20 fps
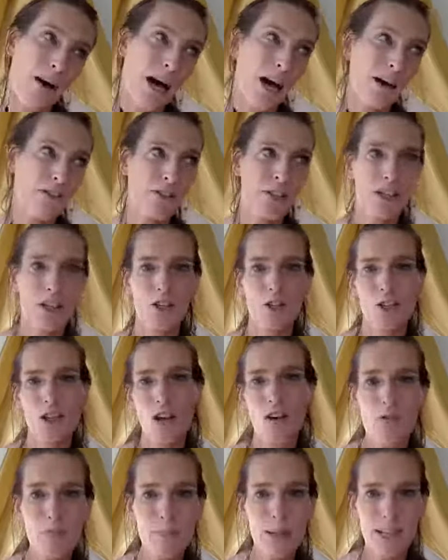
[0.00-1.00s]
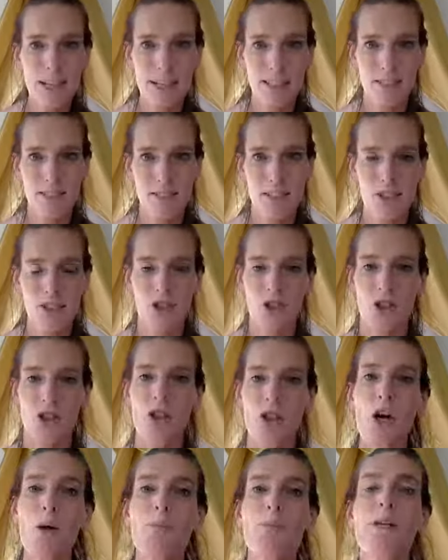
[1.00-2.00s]
having a good lovemaking session or
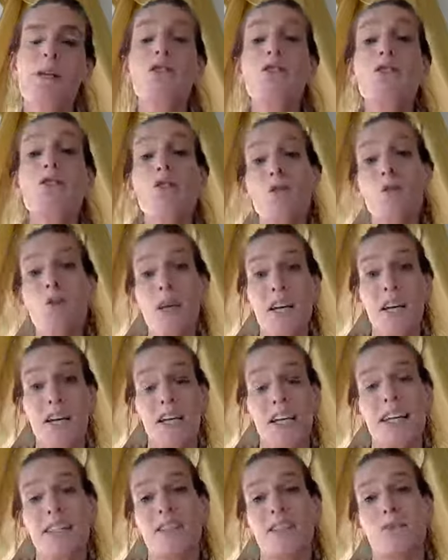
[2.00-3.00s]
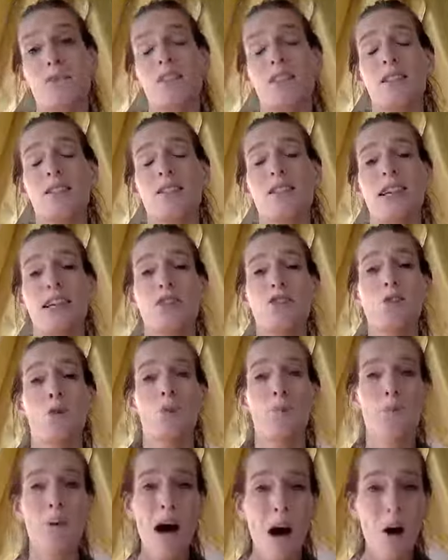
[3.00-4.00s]
not, because you are connected to the sexual
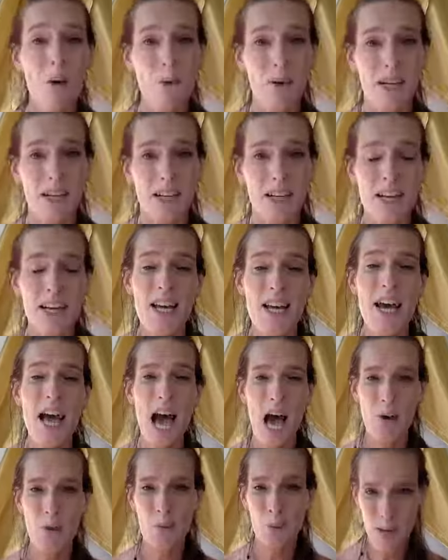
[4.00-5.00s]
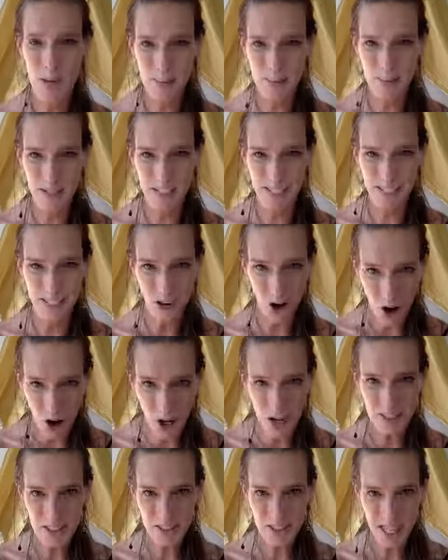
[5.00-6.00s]
power. And women that
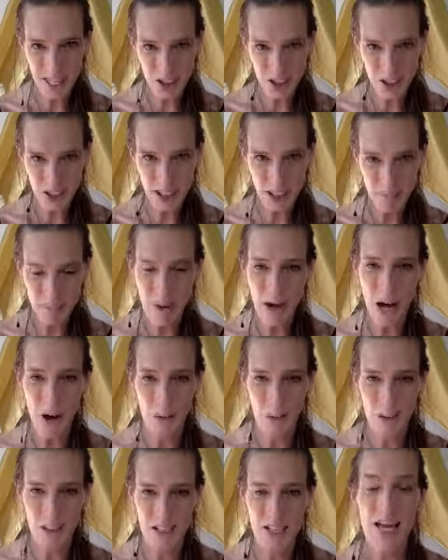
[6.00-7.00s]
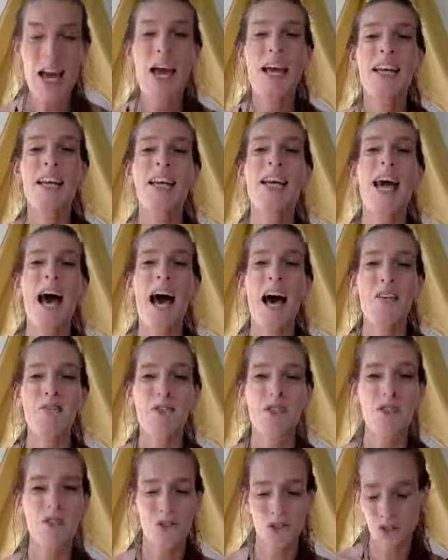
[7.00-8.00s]
are sexually empowered, they have
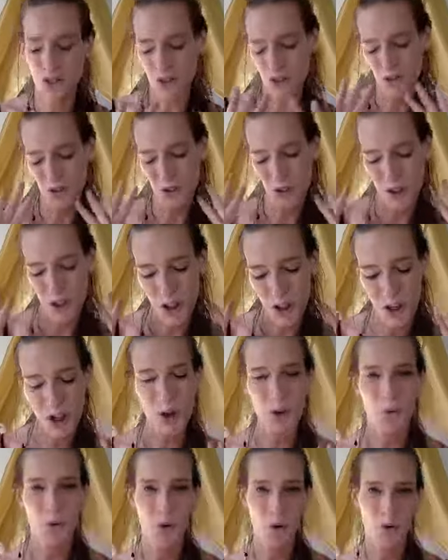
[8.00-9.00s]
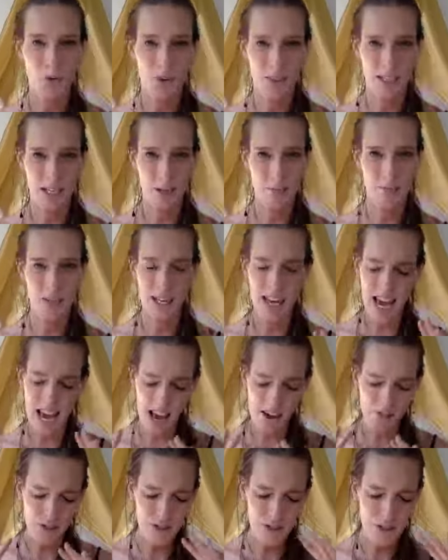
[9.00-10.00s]
a certain glow over them. They
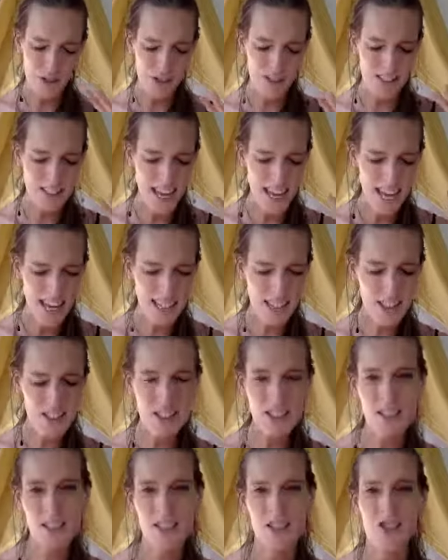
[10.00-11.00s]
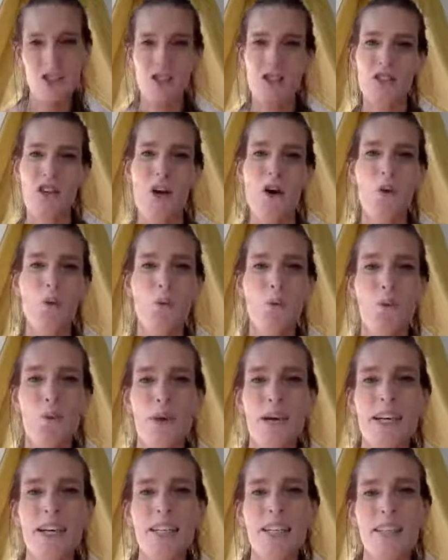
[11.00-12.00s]
have a certain energy that just
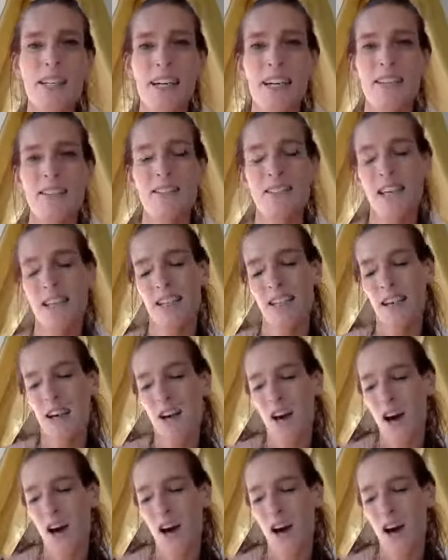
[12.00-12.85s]
radiates, that